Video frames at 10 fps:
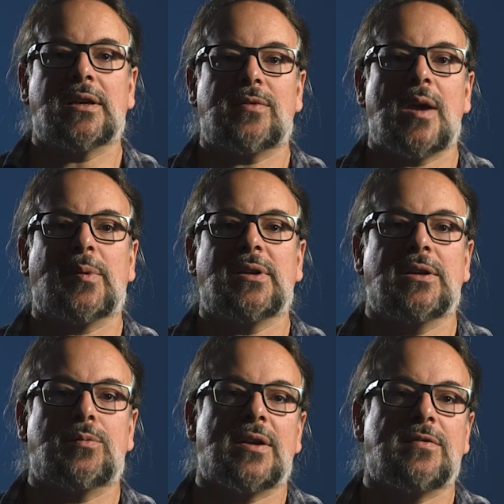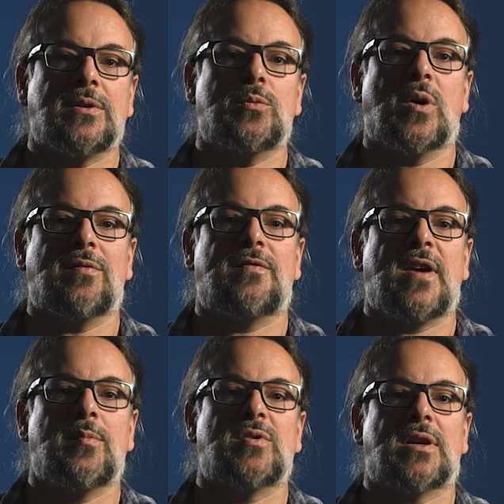and rapidly review one
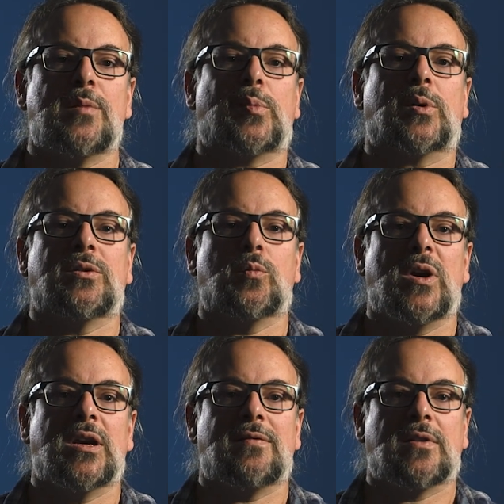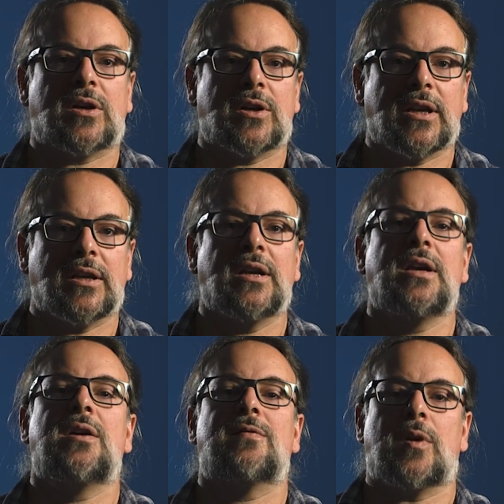famous and important way of learning
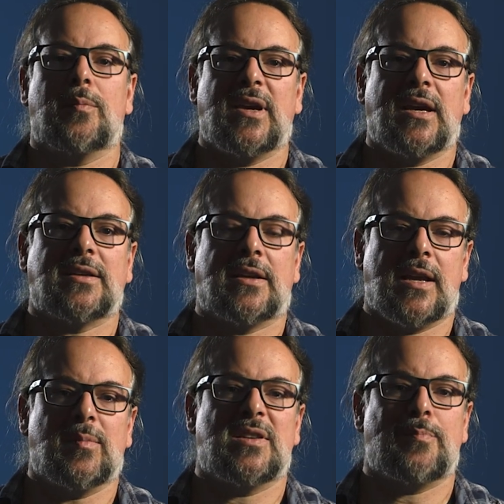from data, namely